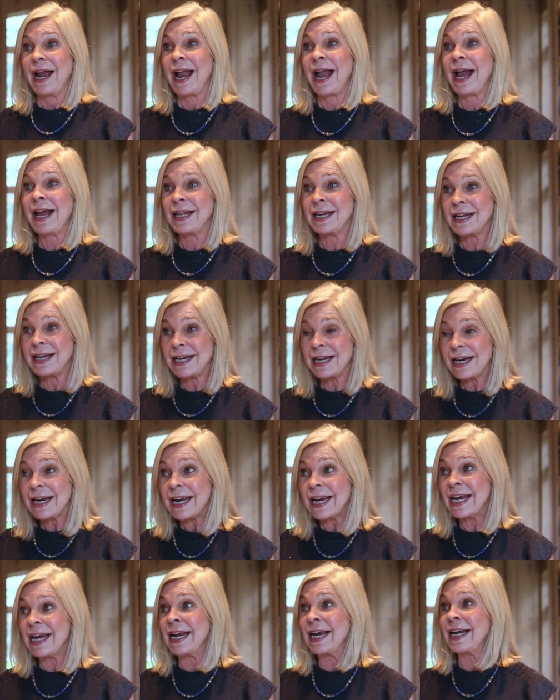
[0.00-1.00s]
and
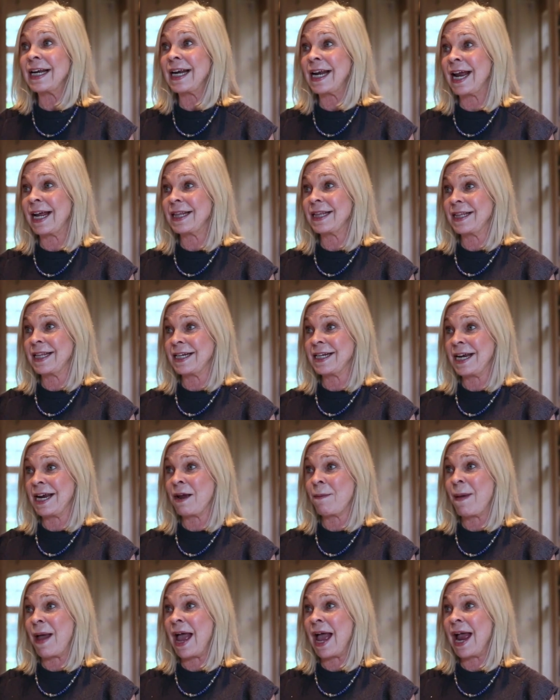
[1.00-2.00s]
he lit the
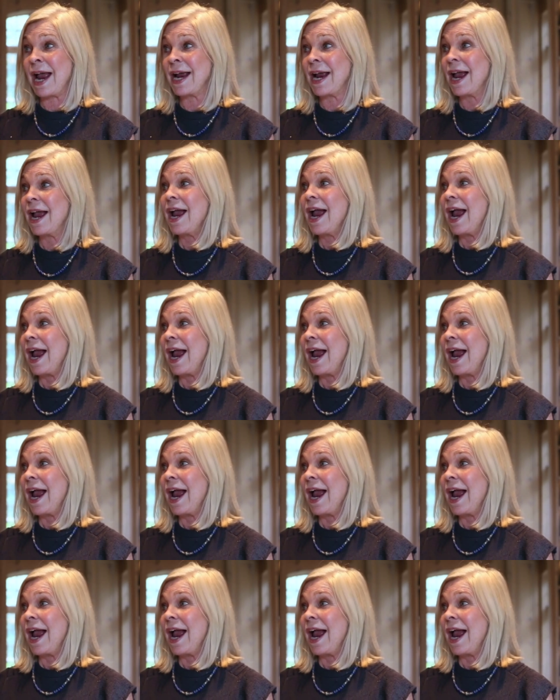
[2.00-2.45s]
DMA,